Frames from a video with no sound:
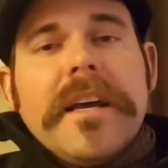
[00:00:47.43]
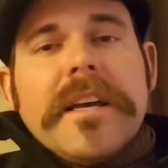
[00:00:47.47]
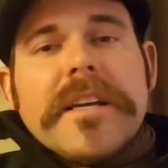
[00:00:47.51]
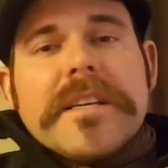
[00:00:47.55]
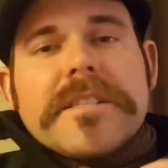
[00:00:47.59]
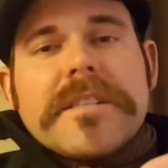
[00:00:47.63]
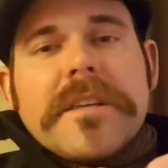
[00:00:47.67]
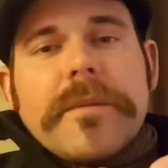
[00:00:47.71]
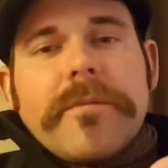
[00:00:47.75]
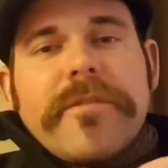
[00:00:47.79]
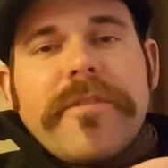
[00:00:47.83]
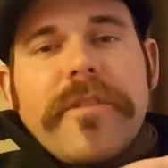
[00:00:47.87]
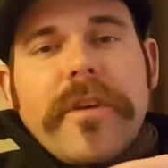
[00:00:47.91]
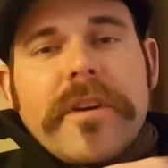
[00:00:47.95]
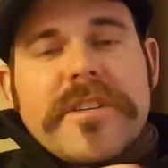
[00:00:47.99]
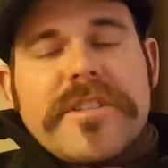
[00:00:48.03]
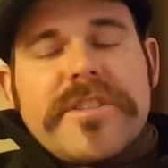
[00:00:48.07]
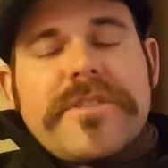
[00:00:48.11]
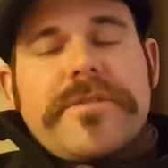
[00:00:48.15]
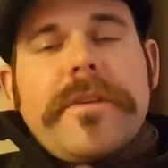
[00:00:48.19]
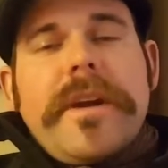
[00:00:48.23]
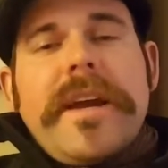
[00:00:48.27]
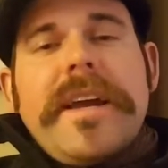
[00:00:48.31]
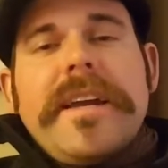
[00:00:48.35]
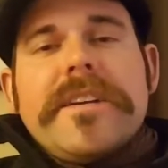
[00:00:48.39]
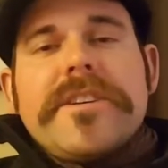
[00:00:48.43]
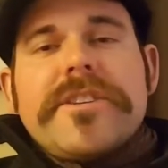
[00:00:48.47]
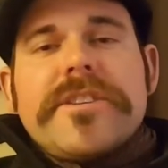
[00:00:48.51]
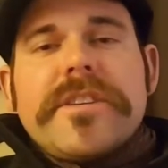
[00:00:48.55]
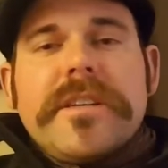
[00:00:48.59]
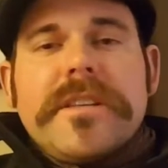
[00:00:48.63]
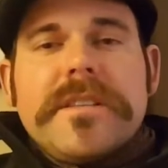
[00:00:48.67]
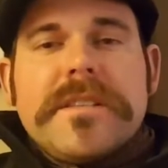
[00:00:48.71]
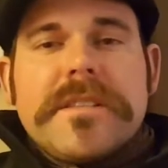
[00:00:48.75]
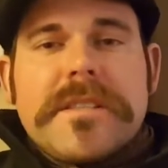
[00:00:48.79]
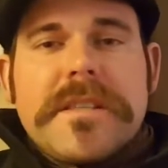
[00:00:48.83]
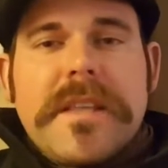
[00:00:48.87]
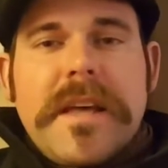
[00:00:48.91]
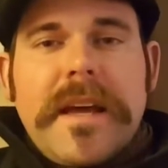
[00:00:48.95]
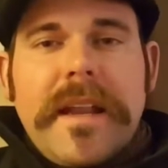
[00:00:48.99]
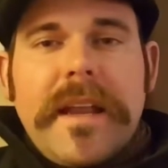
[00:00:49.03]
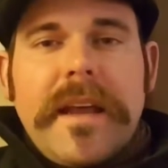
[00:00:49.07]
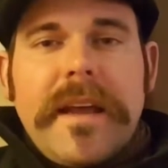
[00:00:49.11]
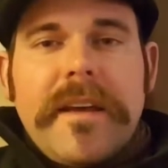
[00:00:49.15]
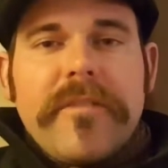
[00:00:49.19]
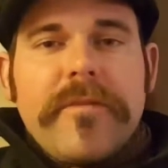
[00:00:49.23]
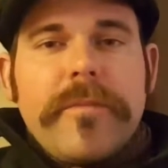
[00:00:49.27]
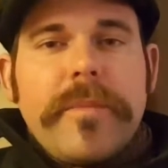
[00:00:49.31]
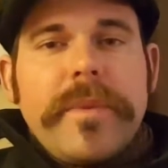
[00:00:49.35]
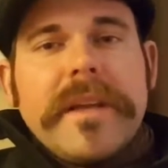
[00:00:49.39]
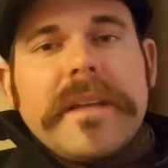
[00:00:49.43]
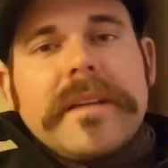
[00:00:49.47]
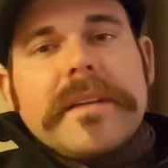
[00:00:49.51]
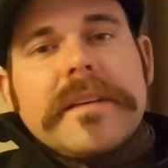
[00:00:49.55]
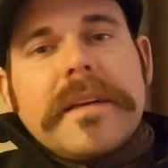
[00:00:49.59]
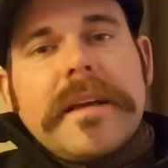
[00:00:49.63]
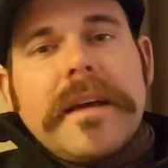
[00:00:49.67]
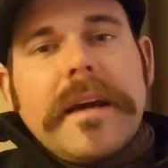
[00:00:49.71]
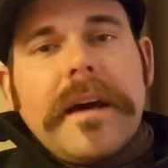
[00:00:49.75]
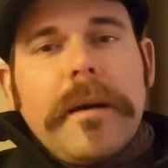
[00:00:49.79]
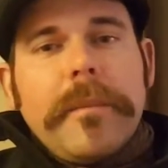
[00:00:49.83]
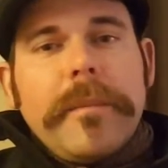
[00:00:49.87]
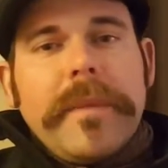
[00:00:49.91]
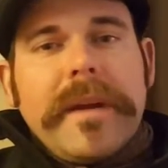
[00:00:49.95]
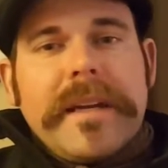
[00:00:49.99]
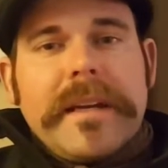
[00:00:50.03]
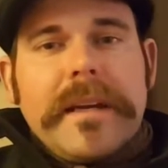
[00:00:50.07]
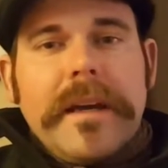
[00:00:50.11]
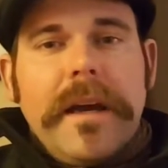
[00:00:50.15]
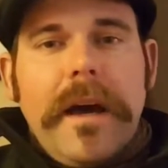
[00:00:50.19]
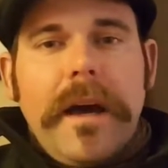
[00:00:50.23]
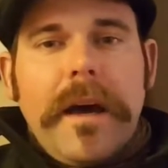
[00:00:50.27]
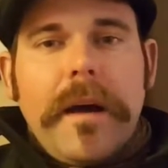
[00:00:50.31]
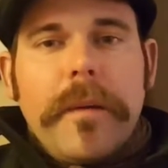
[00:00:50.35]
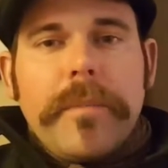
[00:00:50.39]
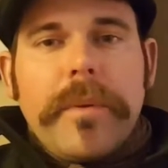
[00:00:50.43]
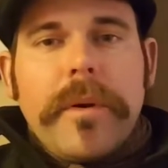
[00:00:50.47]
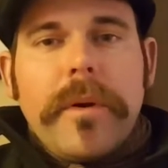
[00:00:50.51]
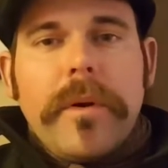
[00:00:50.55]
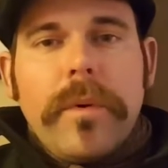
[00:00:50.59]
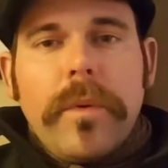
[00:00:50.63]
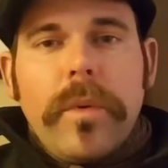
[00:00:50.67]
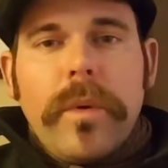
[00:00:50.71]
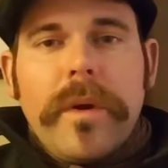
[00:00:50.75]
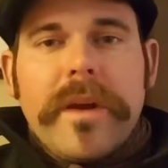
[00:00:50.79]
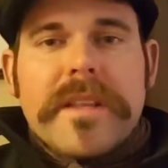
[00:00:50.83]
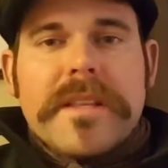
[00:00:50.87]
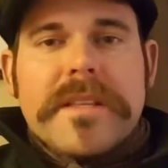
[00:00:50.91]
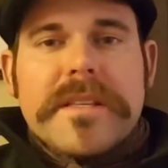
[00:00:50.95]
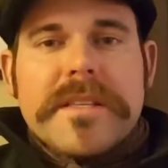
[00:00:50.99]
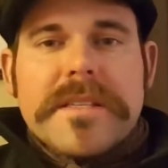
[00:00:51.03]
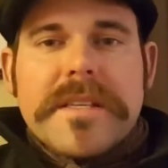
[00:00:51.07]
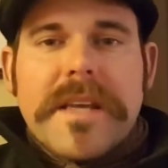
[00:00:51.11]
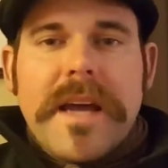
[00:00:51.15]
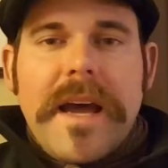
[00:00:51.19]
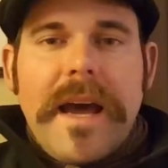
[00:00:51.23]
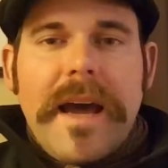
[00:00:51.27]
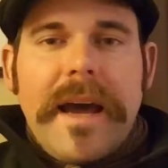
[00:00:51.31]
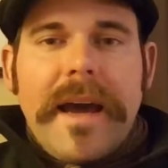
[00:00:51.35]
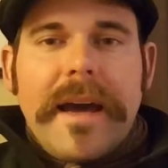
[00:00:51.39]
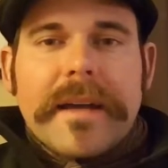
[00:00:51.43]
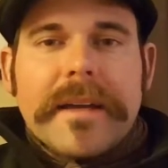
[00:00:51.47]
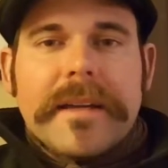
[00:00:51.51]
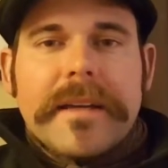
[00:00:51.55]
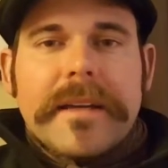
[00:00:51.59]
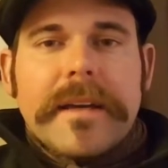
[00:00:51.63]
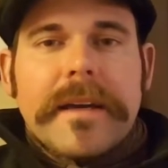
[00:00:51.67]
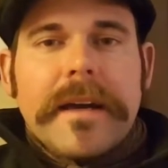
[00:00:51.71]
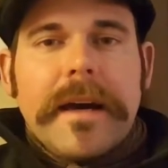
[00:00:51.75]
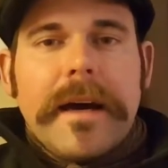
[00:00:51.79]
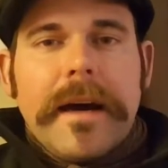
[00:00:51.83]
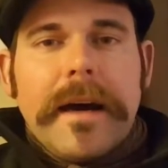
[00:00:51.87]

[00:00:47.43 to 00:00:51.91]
some frustrations that have been coming up with Zach